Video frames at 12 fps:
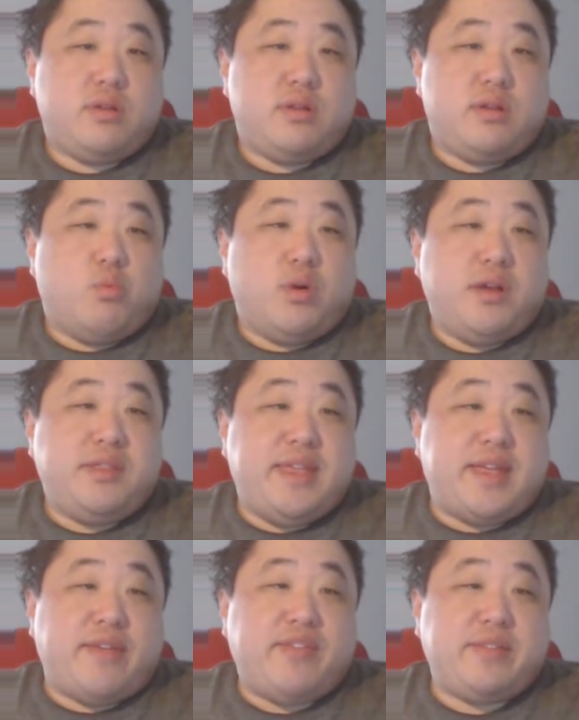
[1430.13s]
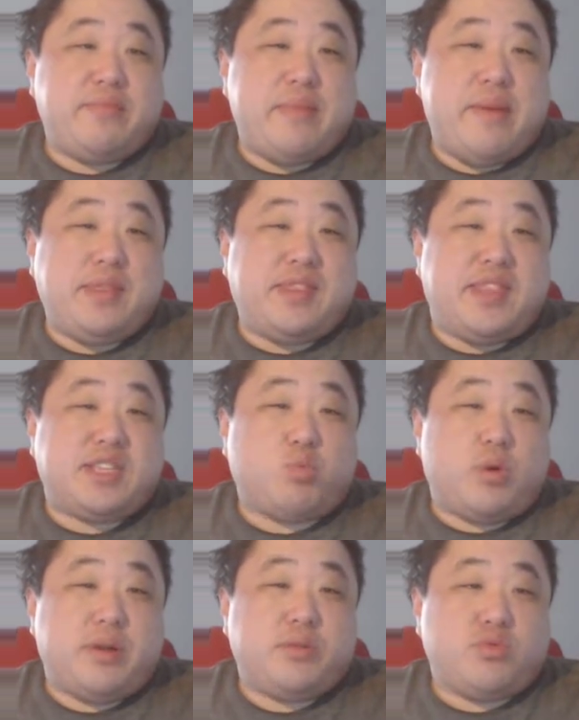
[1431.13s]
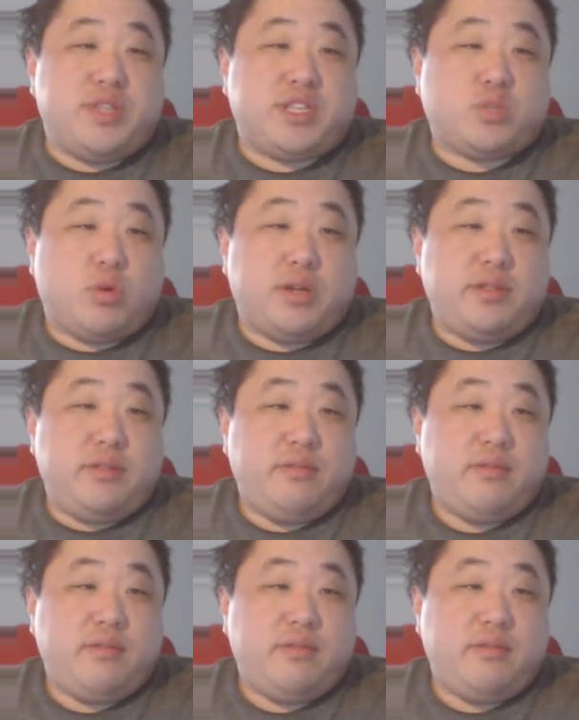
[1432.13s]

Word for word: One of the, I think maybe this one or this one.